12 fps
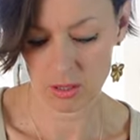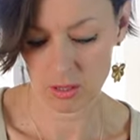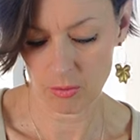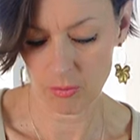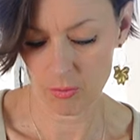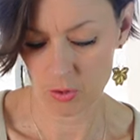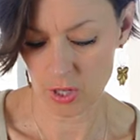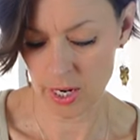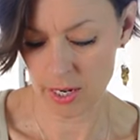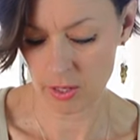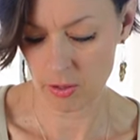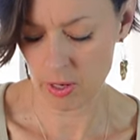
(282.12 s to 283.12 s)
the
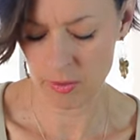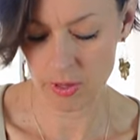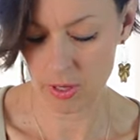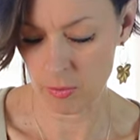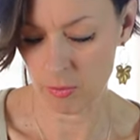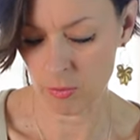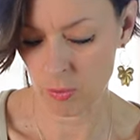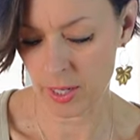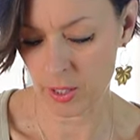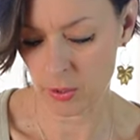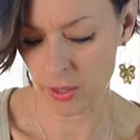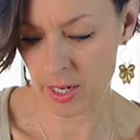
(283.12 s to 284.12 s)
drying or the
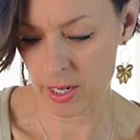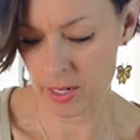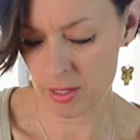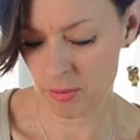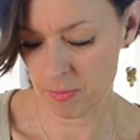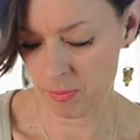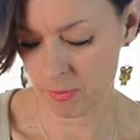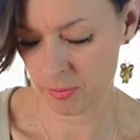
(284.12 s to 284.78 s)
wet ingredients.